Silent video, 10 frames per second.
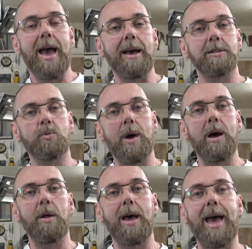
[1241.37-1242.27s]
as
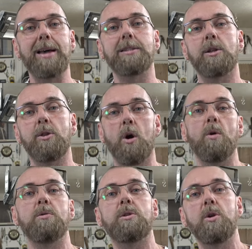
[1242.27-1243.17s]
well as
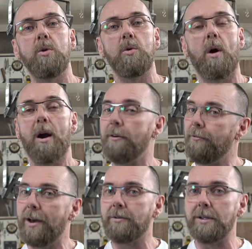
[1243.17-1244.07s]
those who are
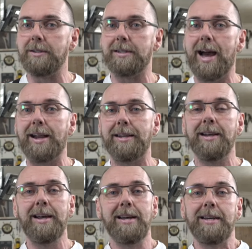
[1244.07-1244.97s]
veterans at it